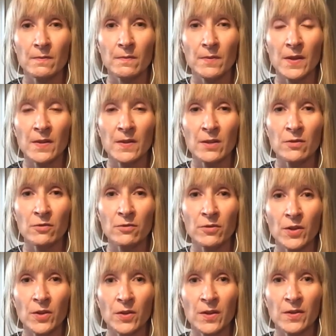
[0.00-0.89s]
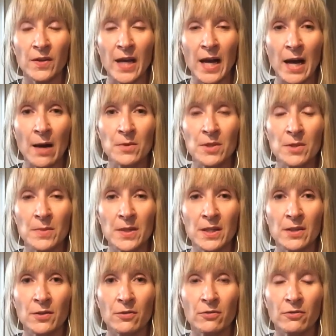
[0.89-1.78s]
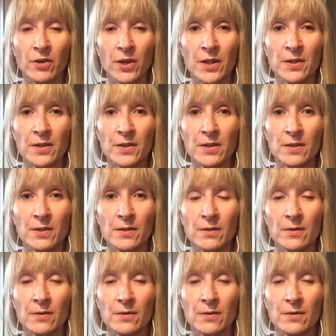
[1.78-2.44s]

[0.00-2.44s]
And then feeling the abdomen in the front